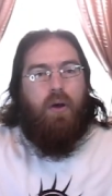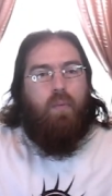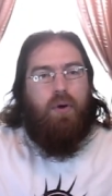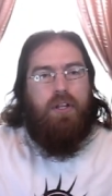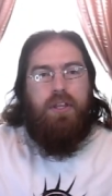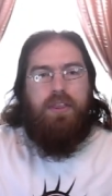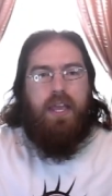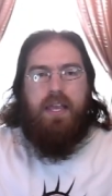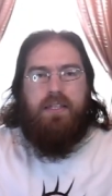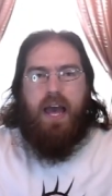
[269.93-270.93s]
One of the
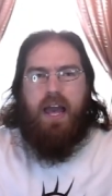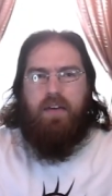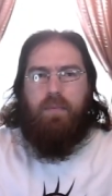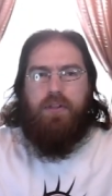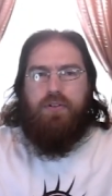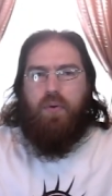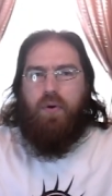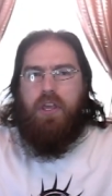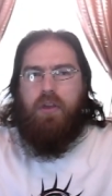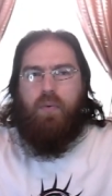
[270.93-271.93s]
things I have been
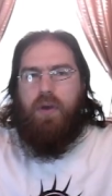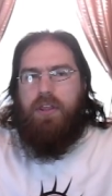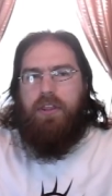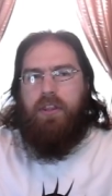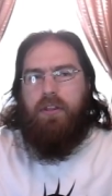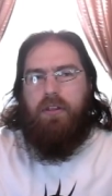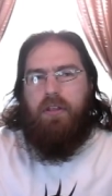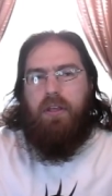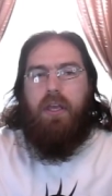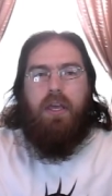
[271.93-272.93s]
toying with
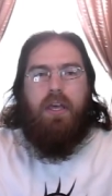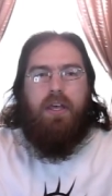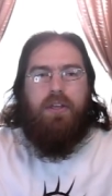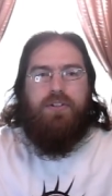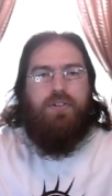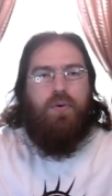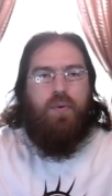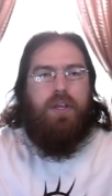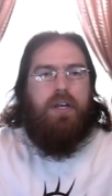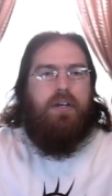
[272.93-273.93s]
is
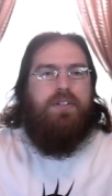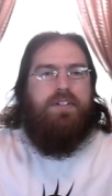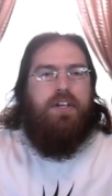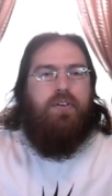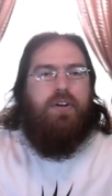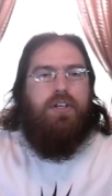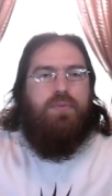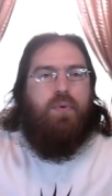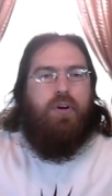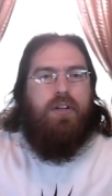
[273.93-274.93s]
doing a
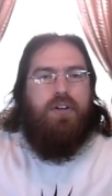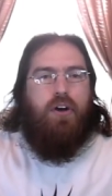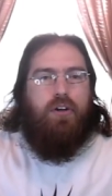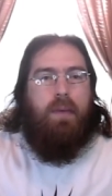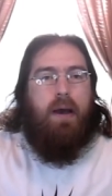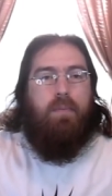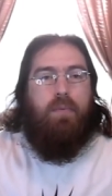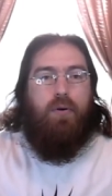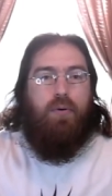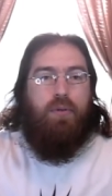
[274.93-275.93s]
series where I talk about
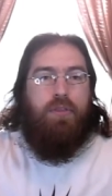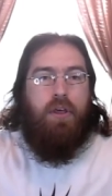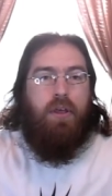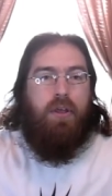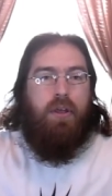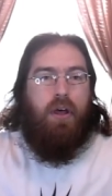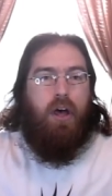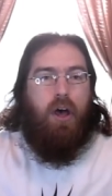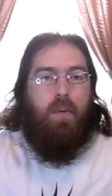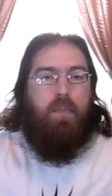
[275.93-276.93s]
both
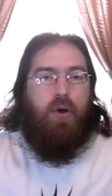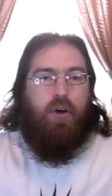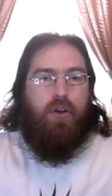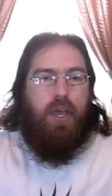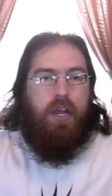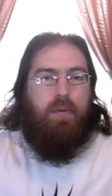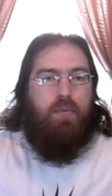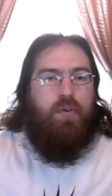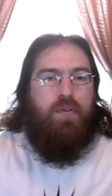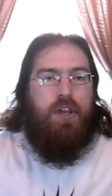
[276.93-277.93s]
a book and a
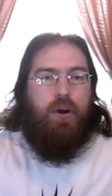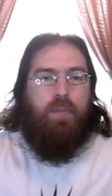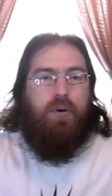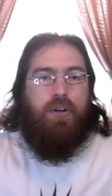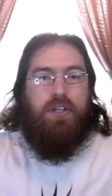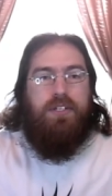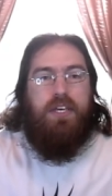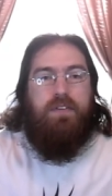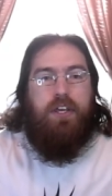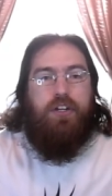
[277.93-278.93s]
movie or a book and a
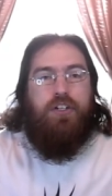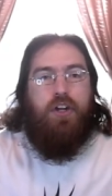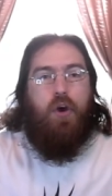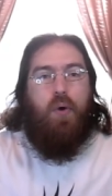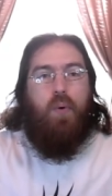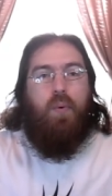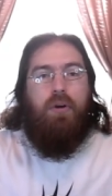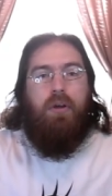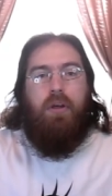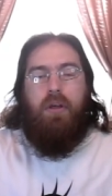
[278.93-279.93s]
TV show